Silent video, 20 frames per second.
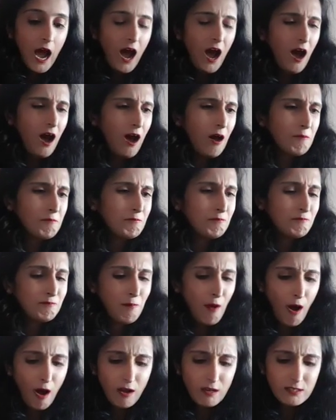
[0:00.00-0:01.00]
a
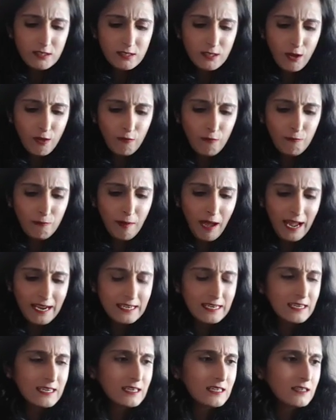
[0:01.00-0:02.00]
box of
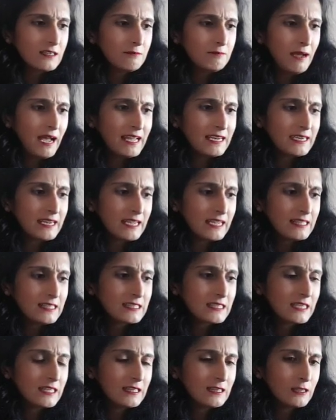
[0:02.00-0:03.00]

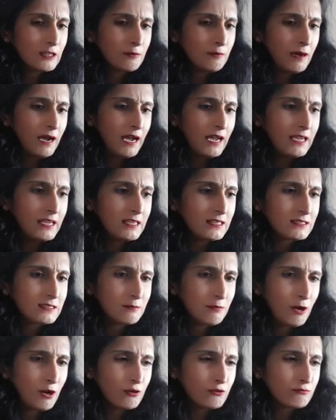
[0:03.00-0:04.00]
band-aids in Dubai is
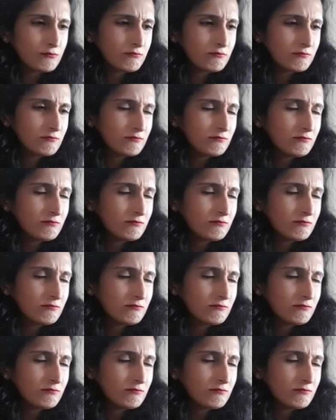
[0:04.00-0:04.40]
about